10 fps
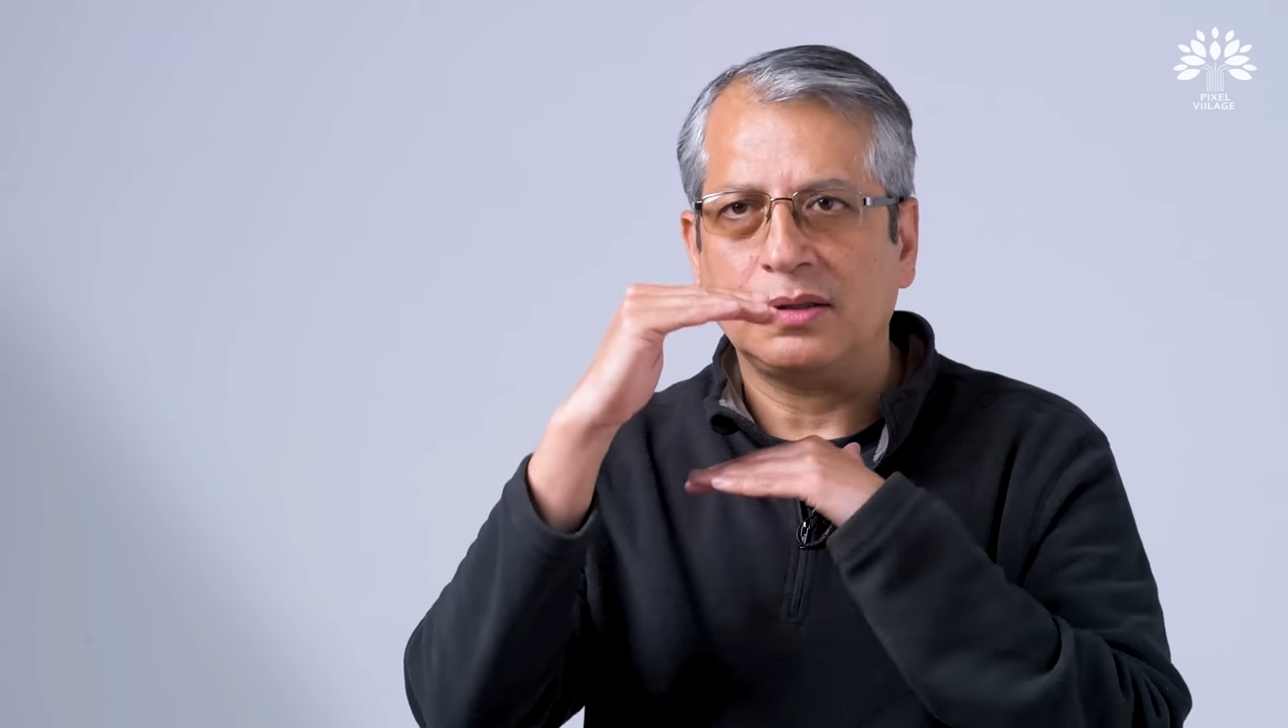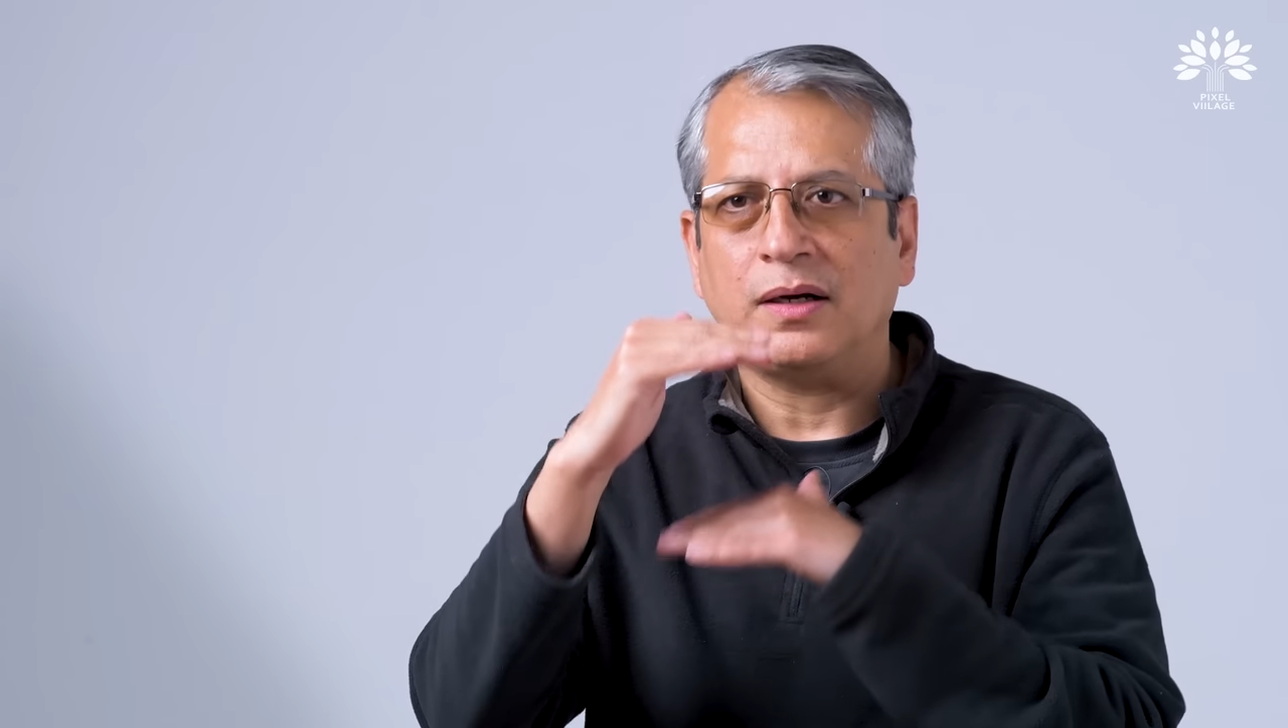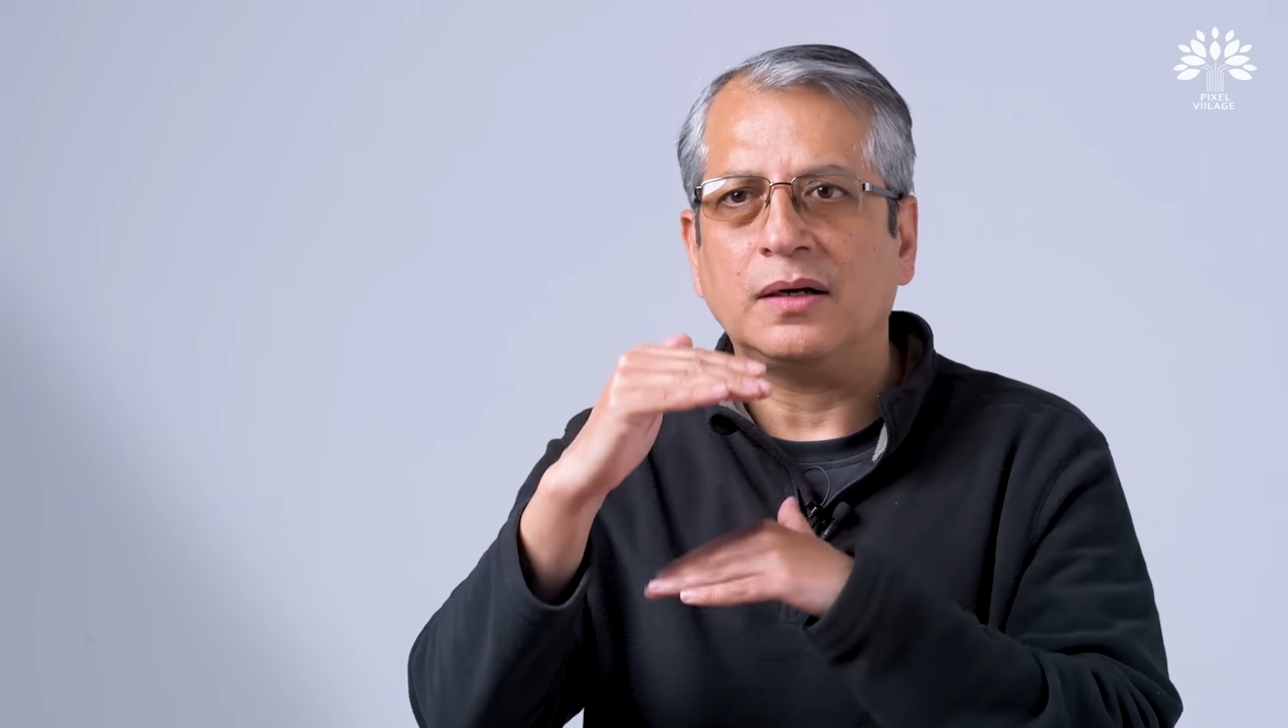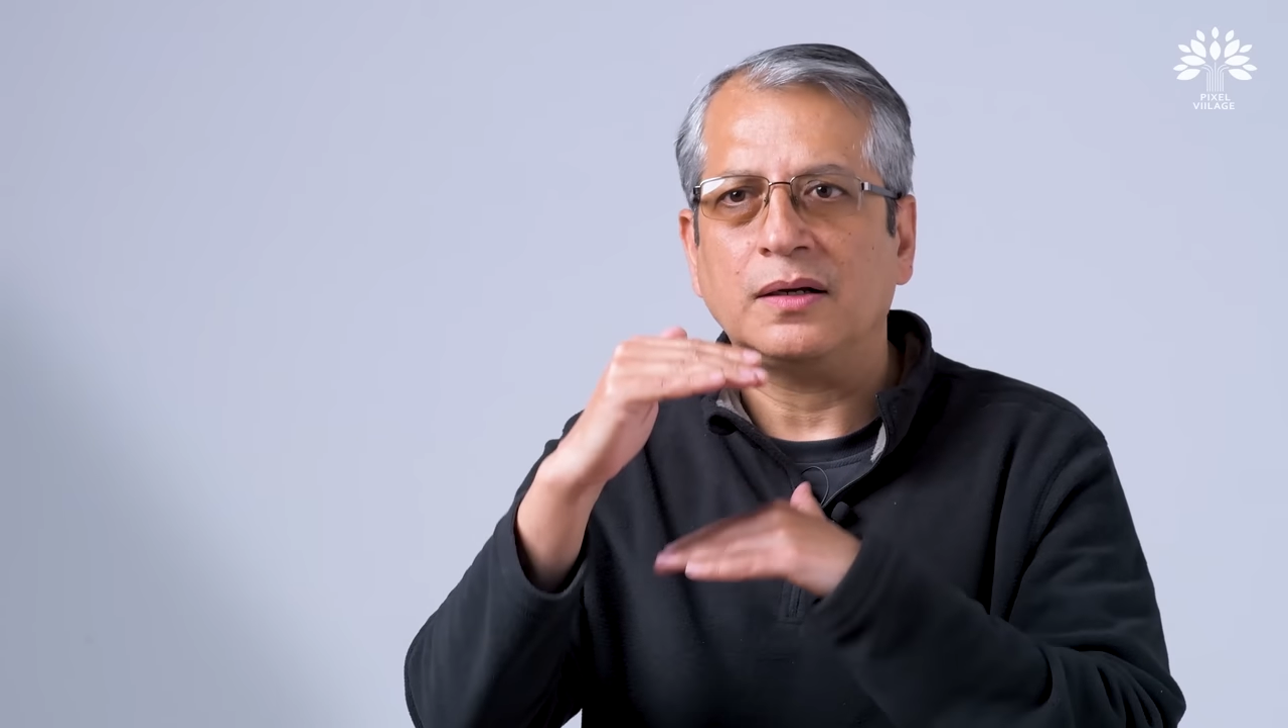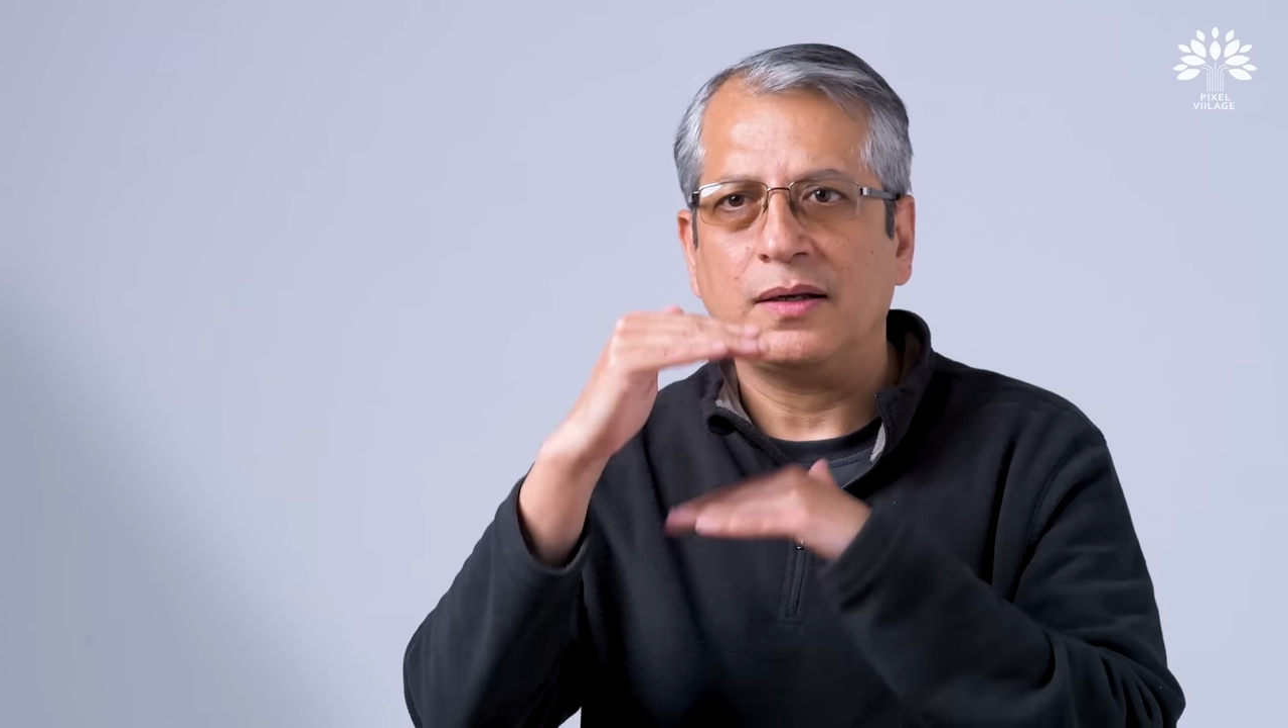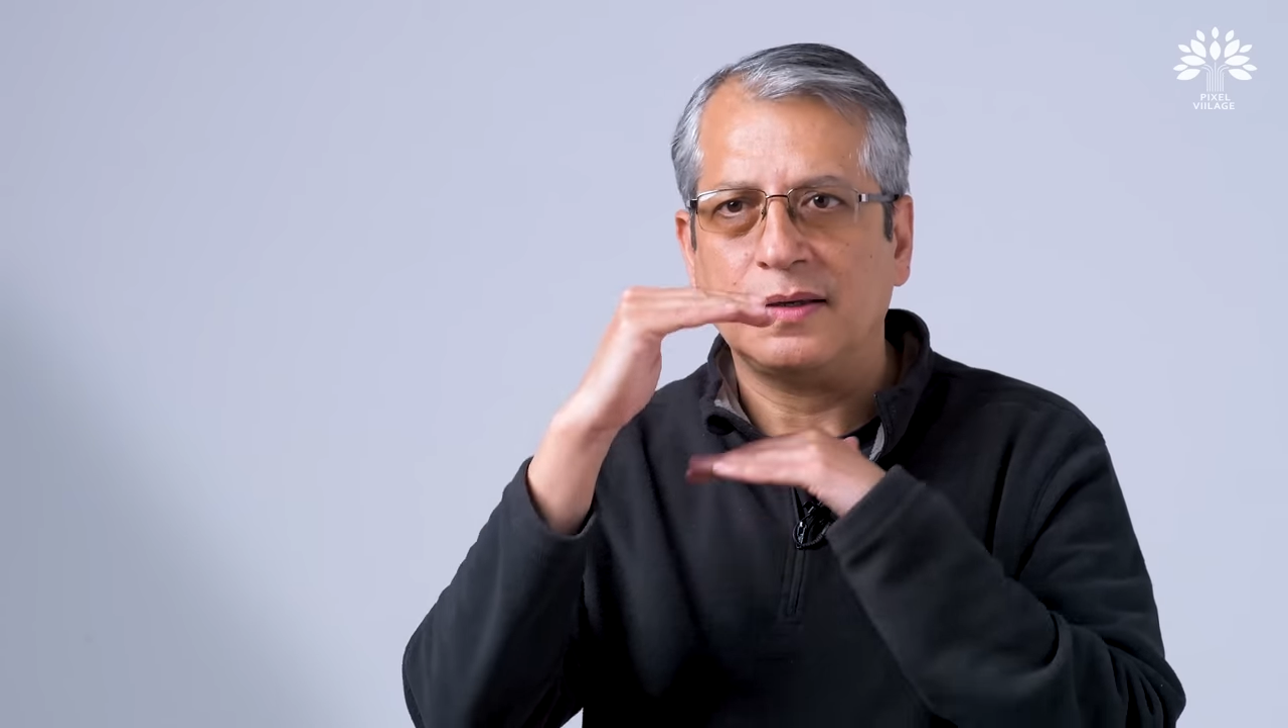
the